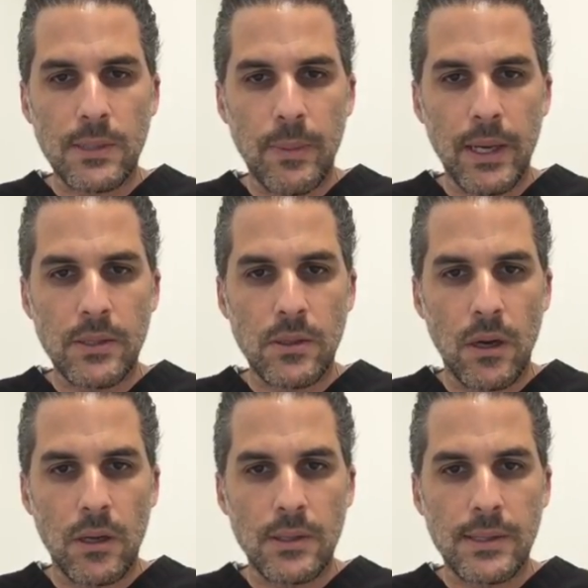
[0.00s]
based
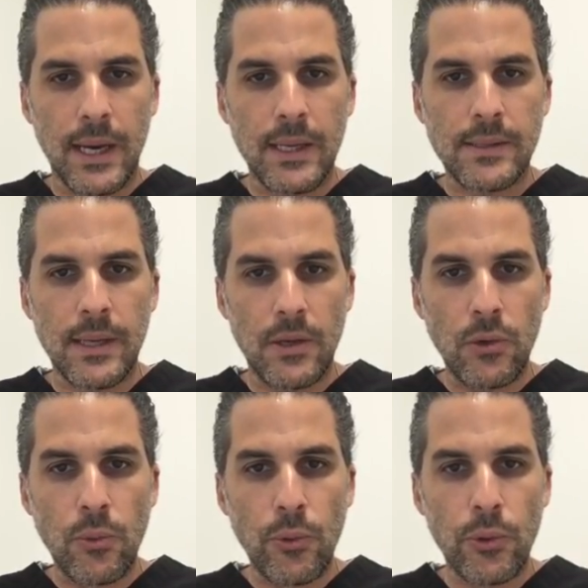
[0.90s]
on science that
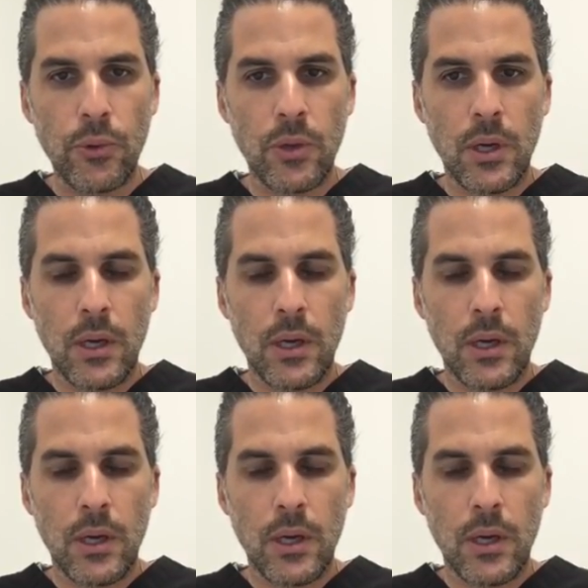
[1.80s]
grew